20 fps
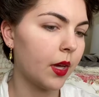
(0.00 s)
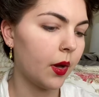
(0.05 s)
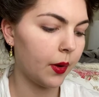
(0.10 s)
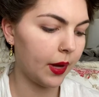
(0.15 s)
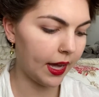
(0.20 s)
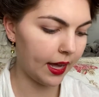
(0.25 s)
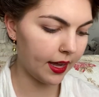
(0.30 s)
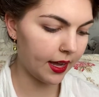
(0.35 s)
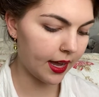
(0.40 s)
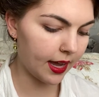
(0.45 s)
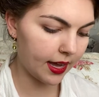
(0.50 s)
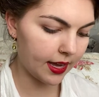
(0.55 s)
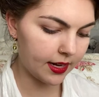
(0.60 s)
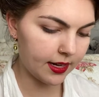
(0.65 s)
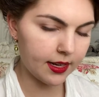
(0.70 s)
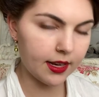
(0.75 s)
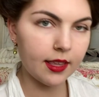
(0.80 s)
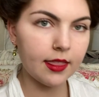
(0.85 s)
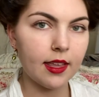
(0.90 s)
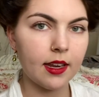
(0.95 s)
Okay,
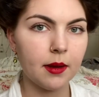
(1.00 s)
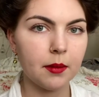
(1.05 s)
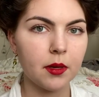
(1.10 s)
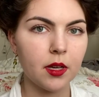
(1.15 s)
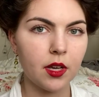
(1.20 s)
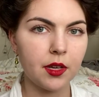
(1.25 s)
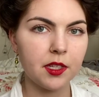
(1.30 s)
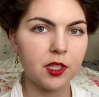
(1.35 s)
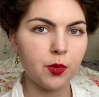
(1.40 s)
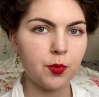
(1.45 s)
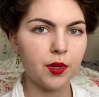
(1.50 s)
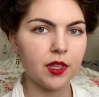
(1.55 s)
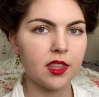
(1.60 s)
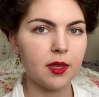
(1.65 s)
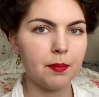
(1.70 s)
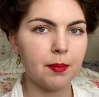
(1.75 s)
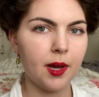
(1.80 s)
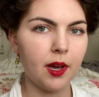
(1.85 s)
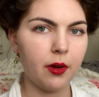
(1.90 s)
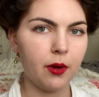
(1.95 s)
and then I'm going to put
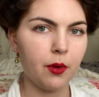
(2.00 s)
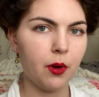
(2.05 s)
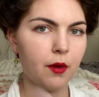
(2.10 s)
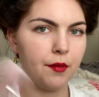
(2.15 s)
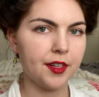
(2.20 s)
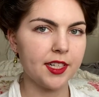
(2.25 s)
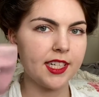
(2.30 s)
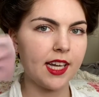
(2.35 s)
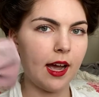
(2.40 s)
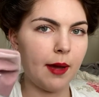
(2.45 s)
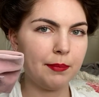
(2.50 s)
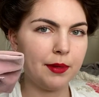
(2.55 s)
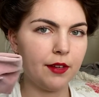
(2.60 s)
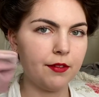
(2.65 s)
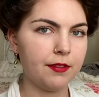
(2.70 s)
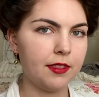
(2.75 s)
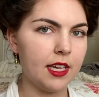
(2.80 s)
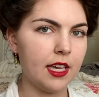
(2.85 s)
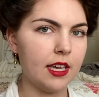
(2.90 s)
the bow over top of